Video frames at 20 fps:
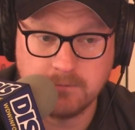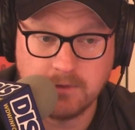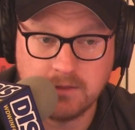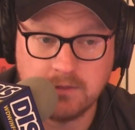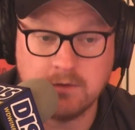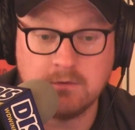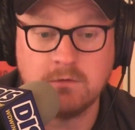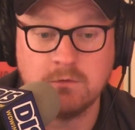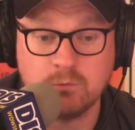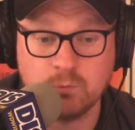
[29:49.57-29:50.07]
It's,
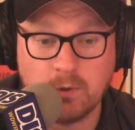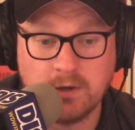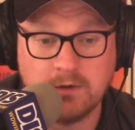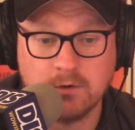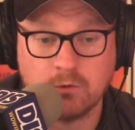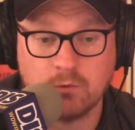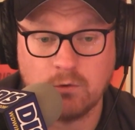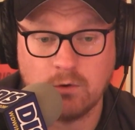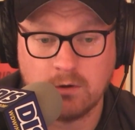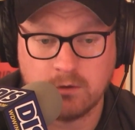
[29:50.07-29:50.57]
this is right
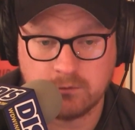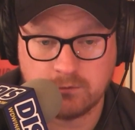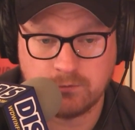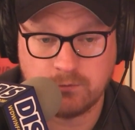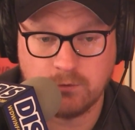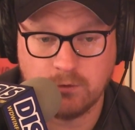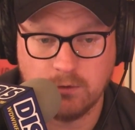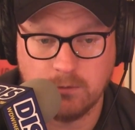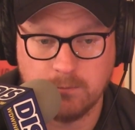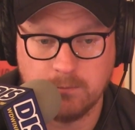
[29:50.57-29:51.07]
across
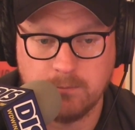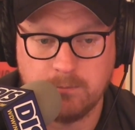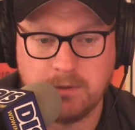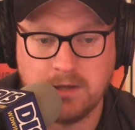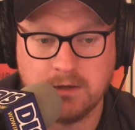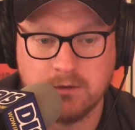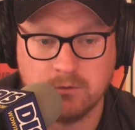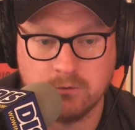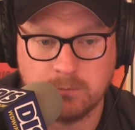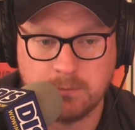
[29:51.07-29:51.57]
from
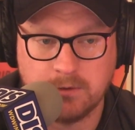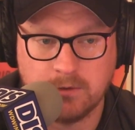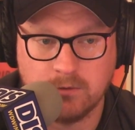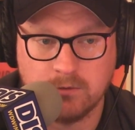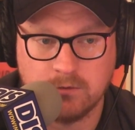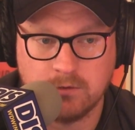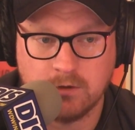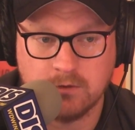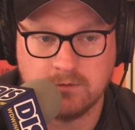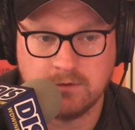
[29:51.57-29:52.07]
Pecos Bill
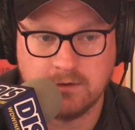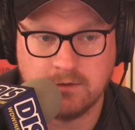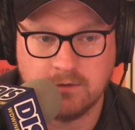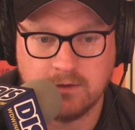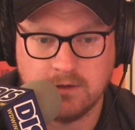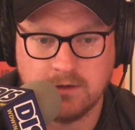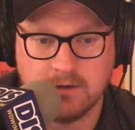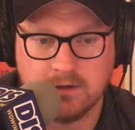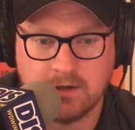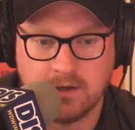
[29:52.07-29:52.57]
Tall Tale
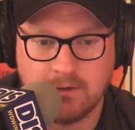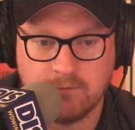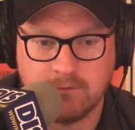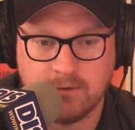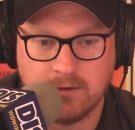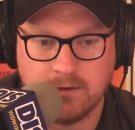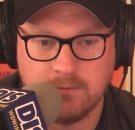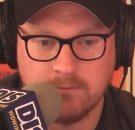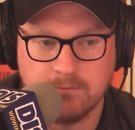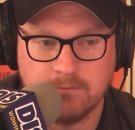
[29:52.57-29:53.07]
Inn and
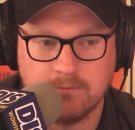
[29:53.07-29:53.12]
Café. Yeah,